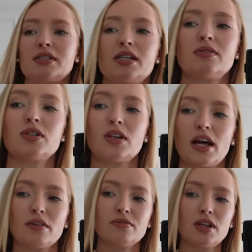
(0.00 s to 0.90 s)
sleeves are
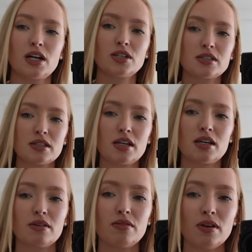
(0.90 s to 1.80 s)
like a flutter
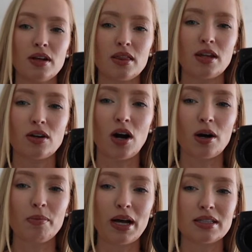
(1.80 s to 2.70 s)
sleeve. There
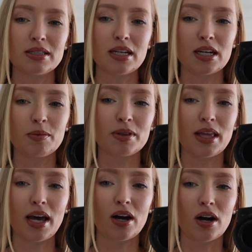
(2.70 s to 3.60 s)
are buttons here, but
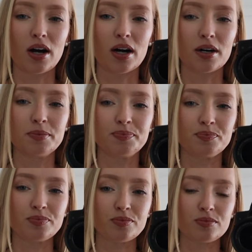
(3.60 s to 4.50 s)
they are
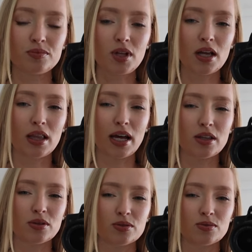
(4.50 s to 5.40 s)
like
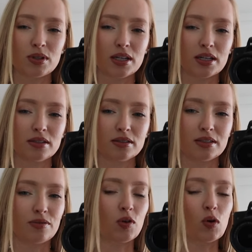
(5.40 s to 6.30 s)
those really
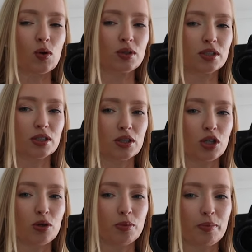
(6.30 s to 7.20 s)
difficult
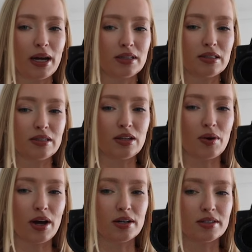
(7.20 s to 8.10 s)
loop buttons, so
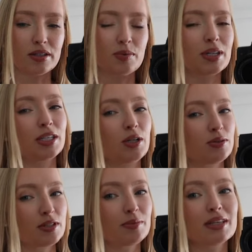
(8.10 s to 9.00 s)
I honestly wouldn't
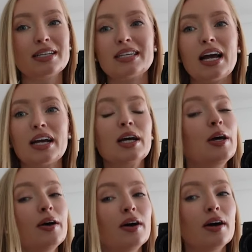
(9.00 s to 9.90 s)
use them unless I
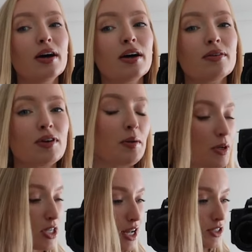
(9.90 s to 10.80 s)
very
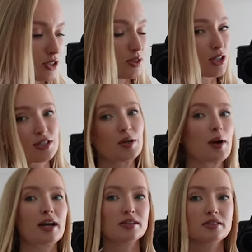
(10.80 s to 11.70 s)
much had to, nursing
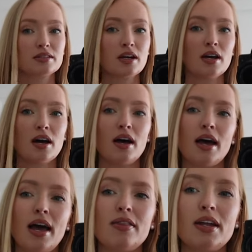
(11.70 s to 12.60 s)
wise.
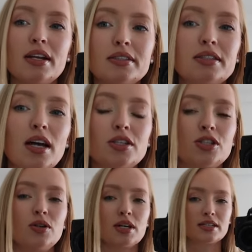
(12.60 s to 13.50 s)
And then it's a
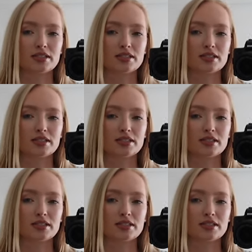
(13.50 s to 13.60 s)
tunic